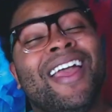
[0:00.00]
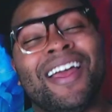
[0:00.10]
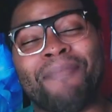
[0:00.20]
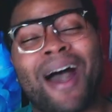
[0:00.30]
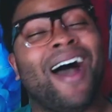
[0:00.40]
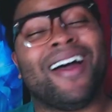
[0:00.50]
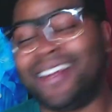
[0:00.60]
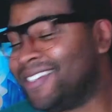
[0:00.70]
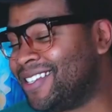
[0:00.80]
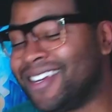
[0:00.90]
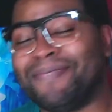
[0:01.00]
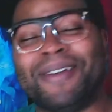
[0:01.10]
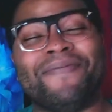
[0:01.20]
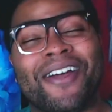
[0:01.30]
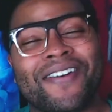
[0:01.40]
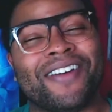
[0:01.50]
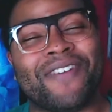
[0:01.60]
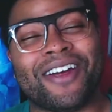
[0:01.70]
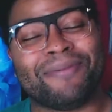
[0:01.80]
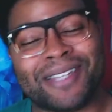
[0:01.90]
and my audience is gonna be very,
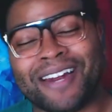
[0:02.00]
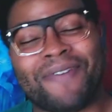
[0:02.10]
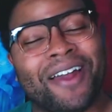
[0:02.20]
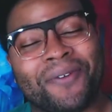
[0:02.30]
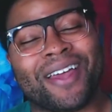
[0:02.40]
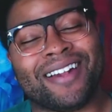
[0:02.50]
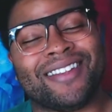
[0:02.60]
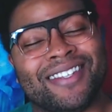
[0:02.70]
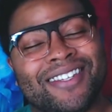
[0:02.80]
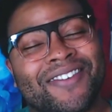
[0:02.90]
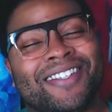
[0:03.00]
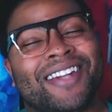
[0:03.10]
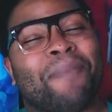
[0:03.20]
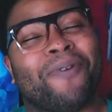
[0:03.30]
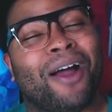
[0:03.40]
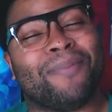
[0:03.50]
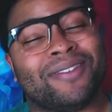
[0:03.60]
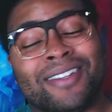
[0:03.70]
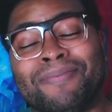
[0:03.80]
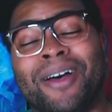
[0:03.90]
very upset if I don't get to the series that I promised
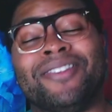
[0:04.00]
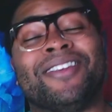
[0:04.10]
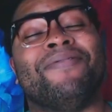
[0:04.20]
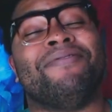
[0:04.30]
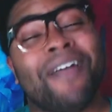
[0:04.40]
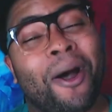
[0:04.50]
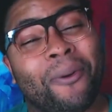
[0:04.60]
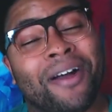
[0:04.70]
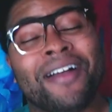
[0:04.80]
this month. So no.